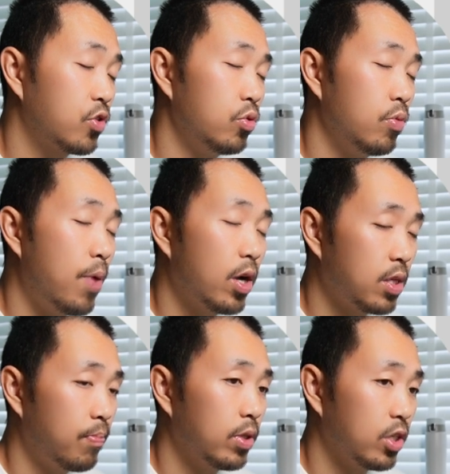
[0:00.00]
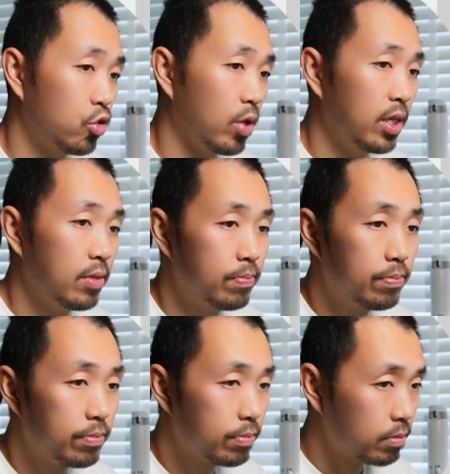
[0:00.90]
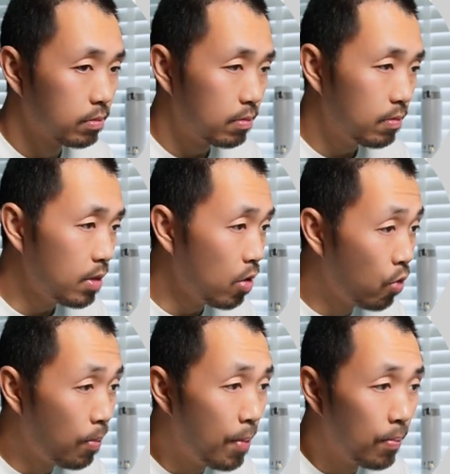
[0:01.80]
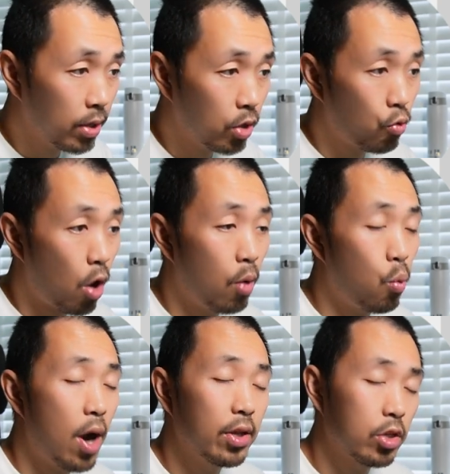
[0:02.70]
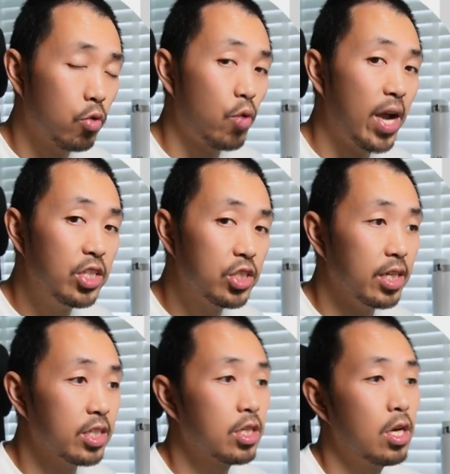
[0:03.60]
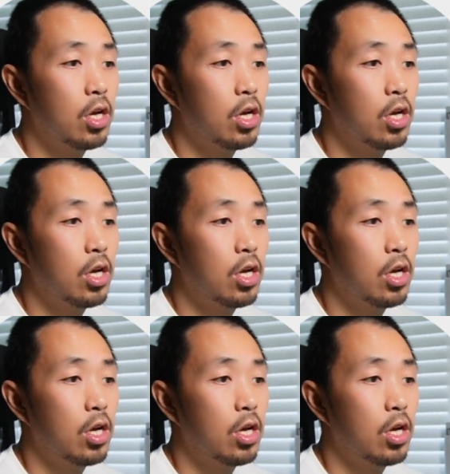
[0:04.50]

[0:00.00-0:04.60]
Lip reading: to pass up on the trade. Remember, the wider the range is,